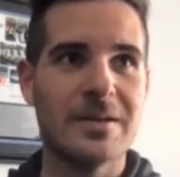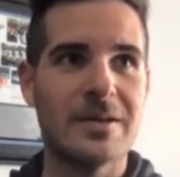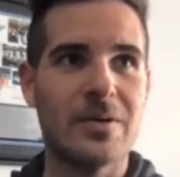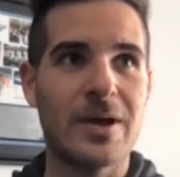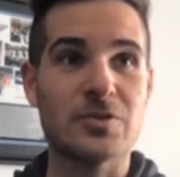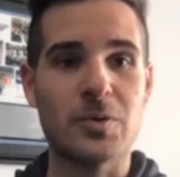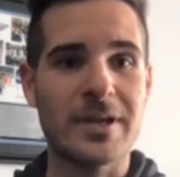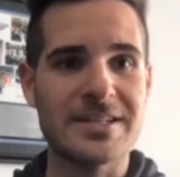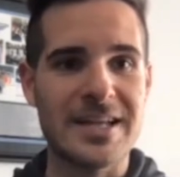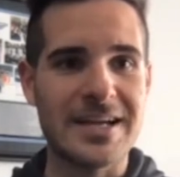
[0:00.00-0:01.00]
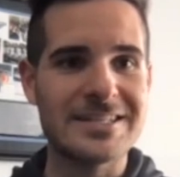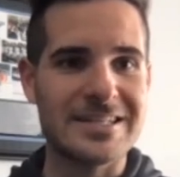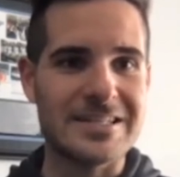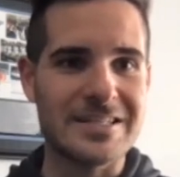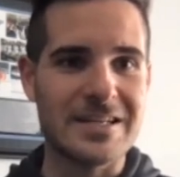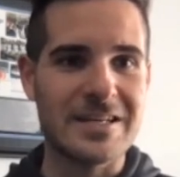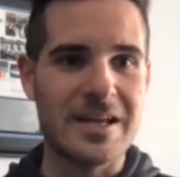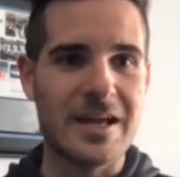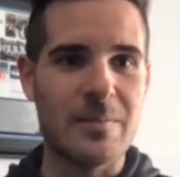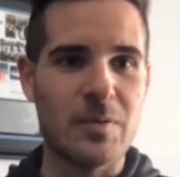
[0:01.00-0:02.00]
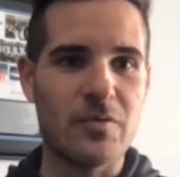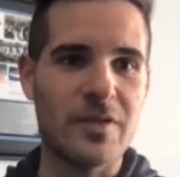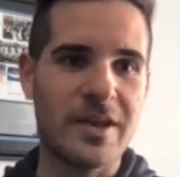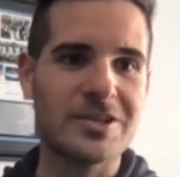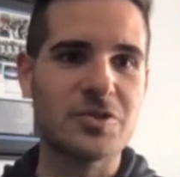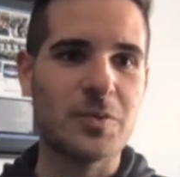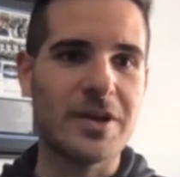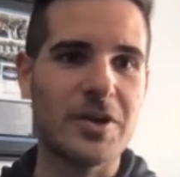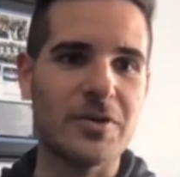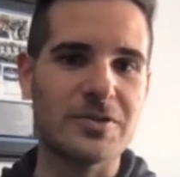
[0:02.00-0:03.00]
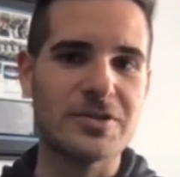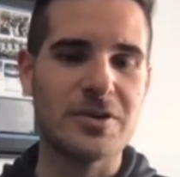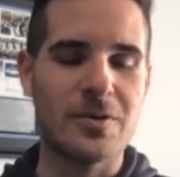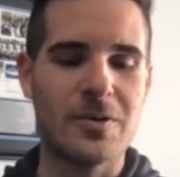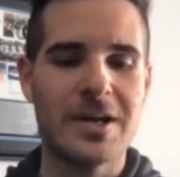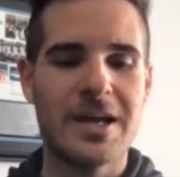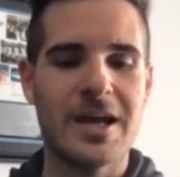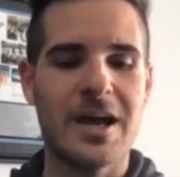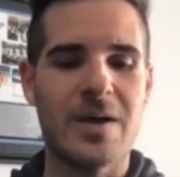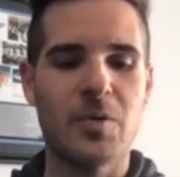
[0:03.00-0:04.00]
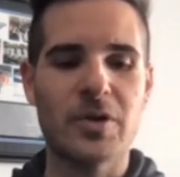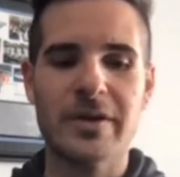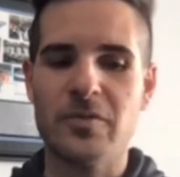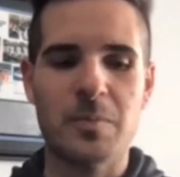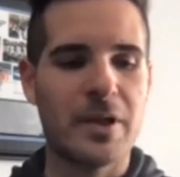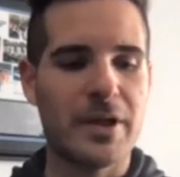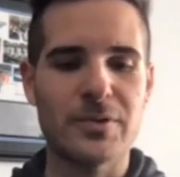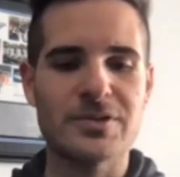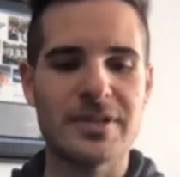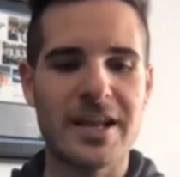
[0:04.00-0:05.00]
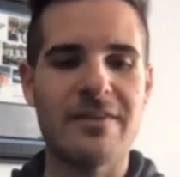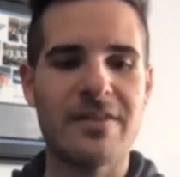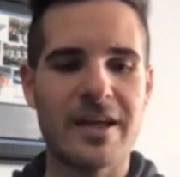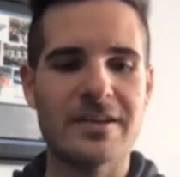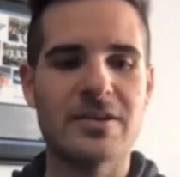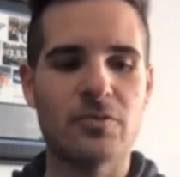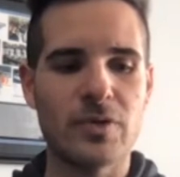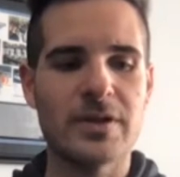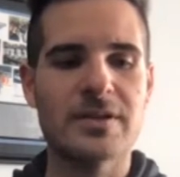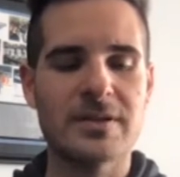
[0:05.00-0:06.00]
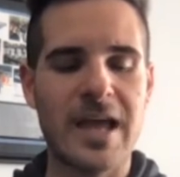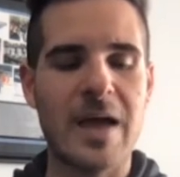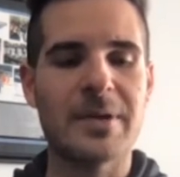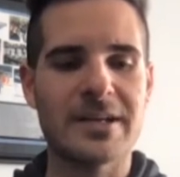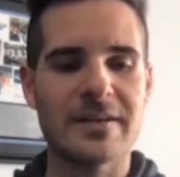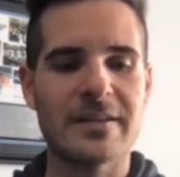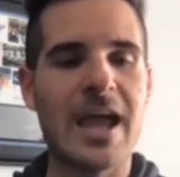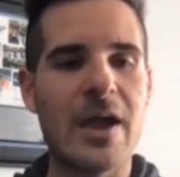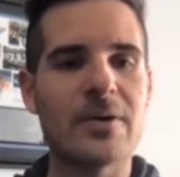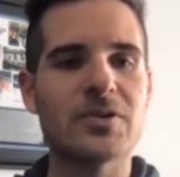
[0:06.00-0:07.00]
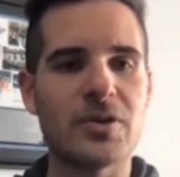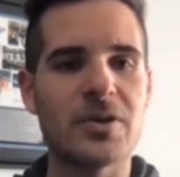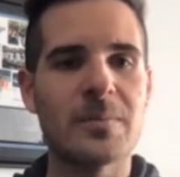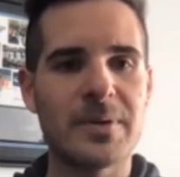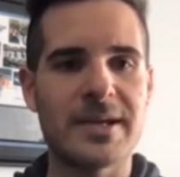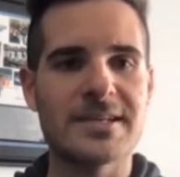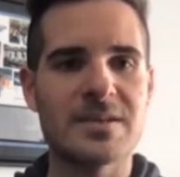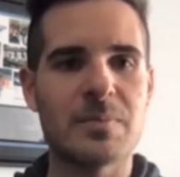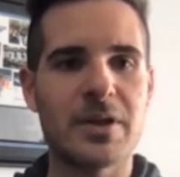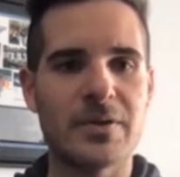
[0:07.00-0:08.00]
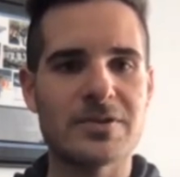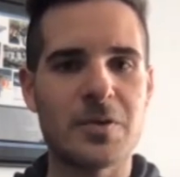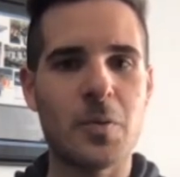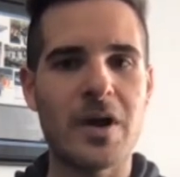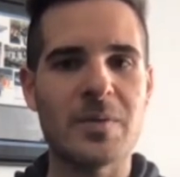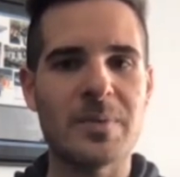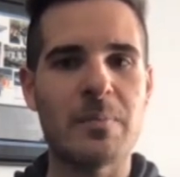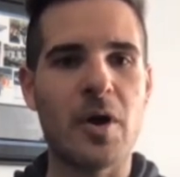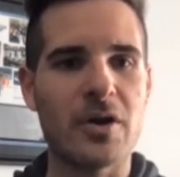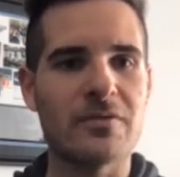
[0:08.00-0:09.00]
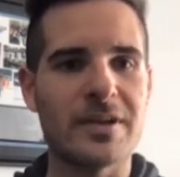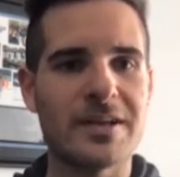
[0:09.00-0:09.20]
As early as next season, but over the next 3 years. So we're looking for players that have that, really tapping into the character piece and players that want to be a part of it.